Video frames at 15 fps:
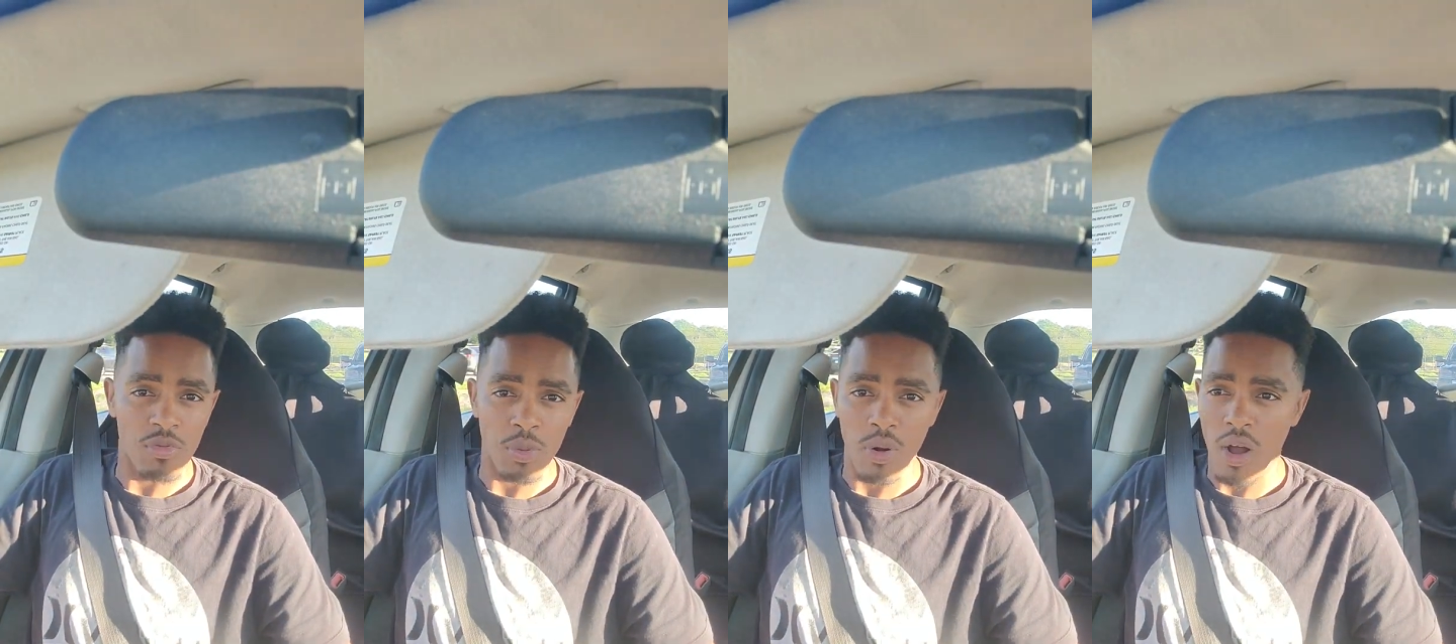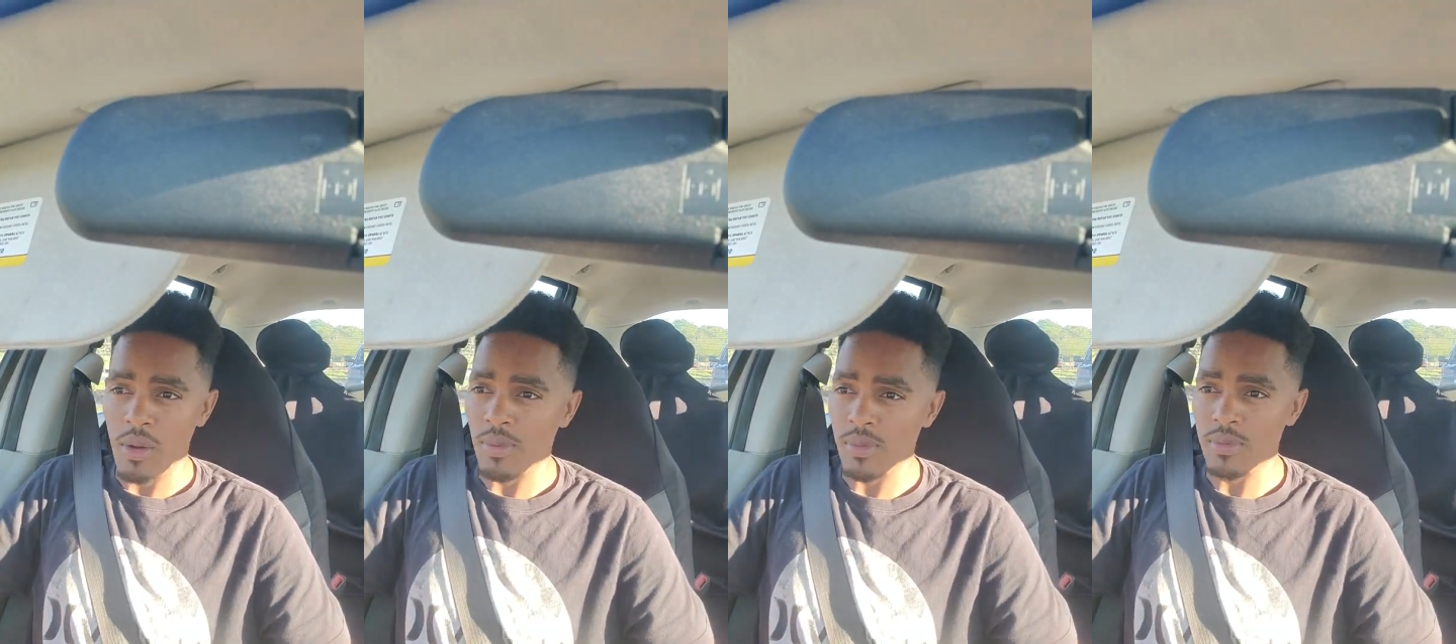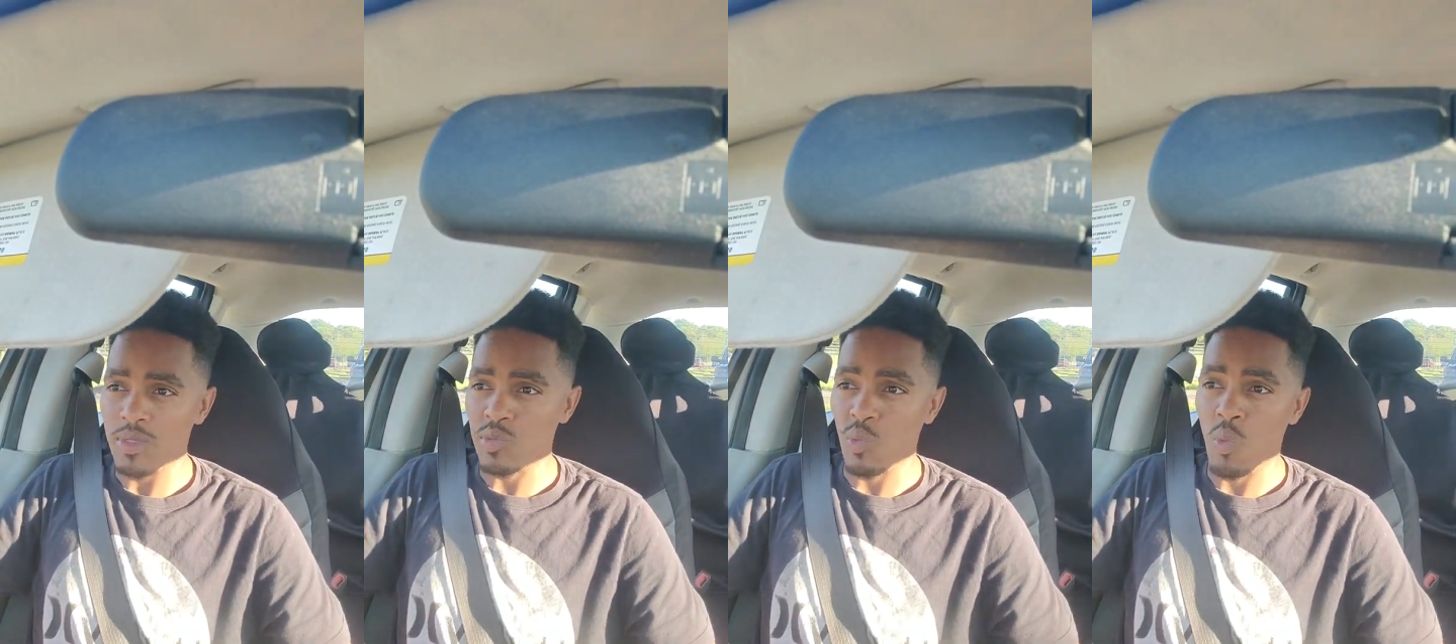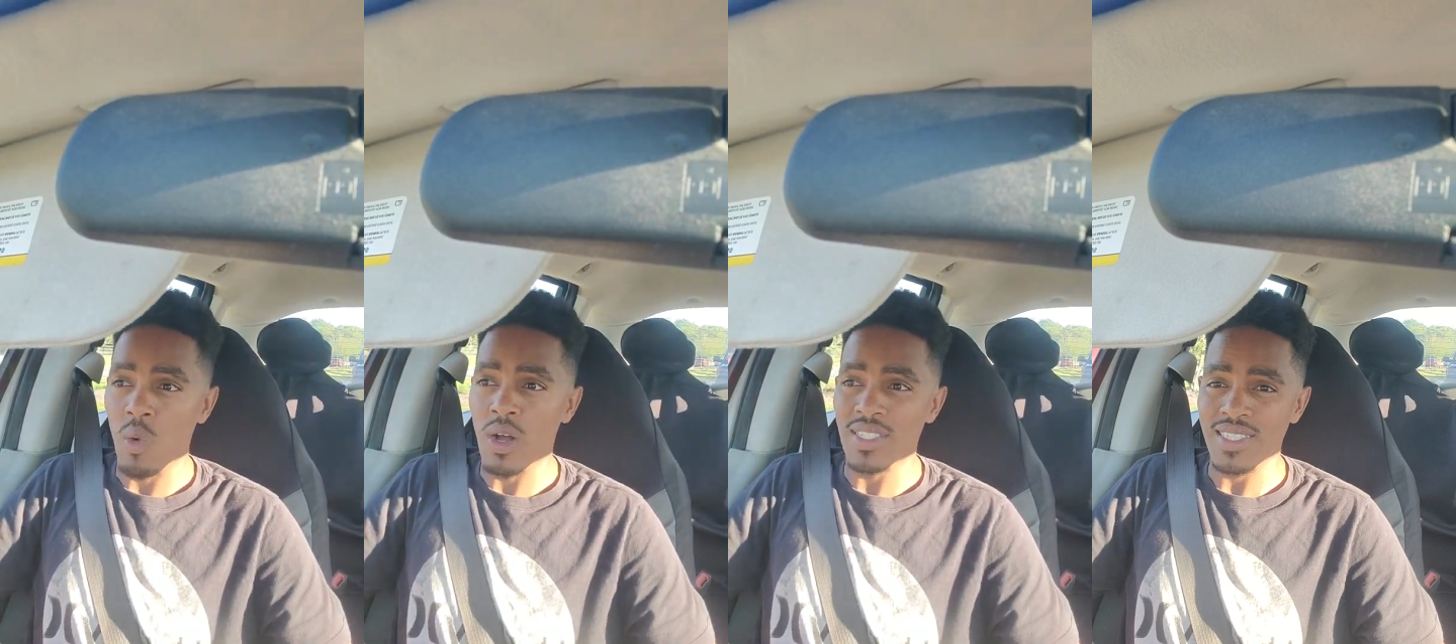problems
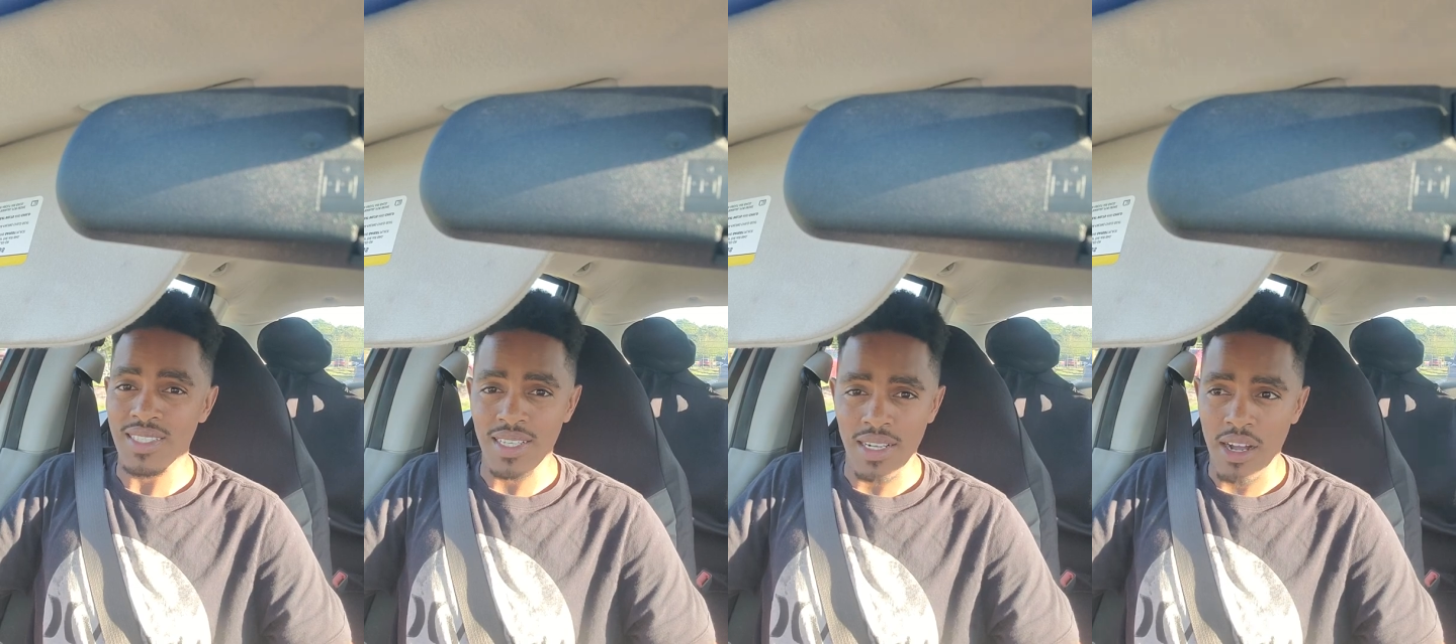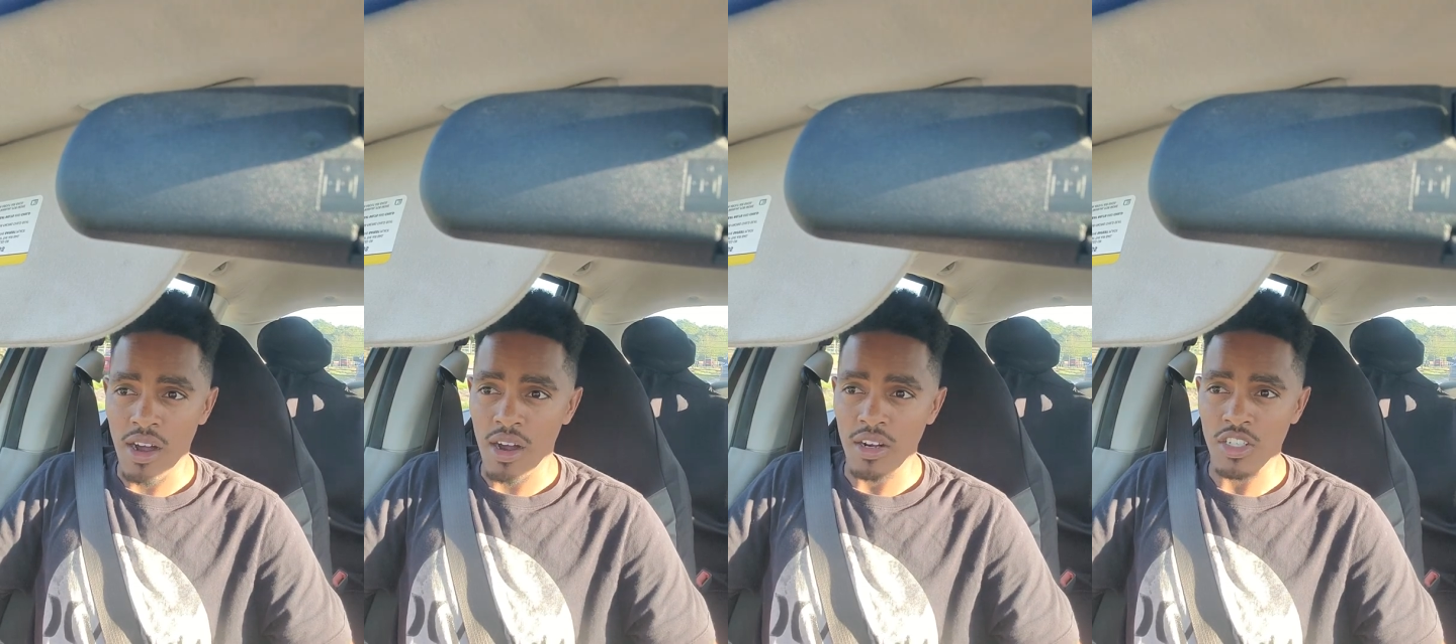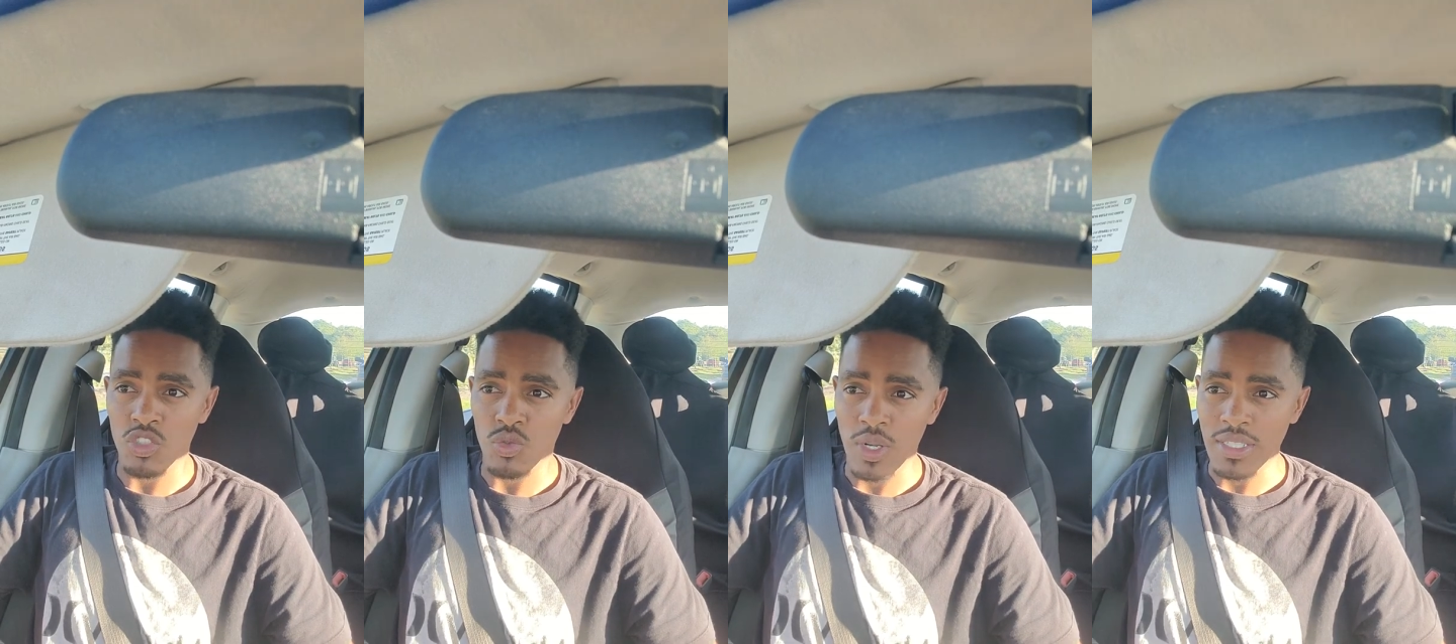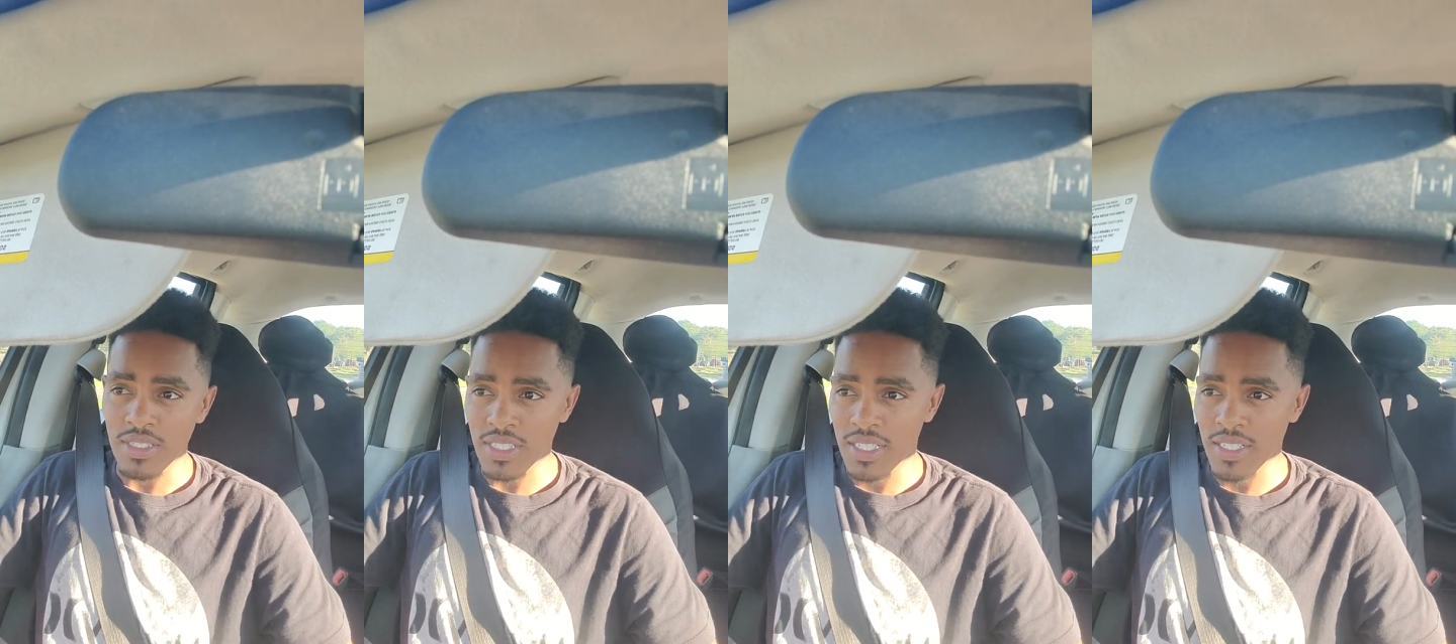once the car is
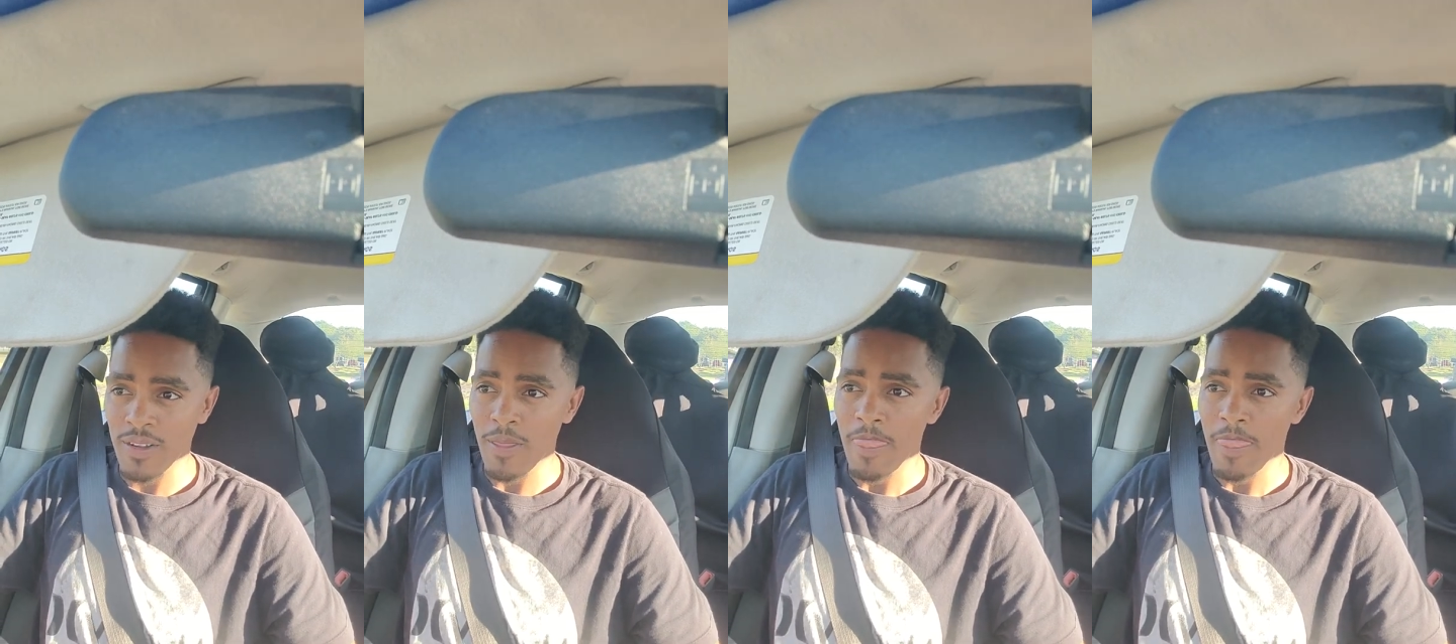rented.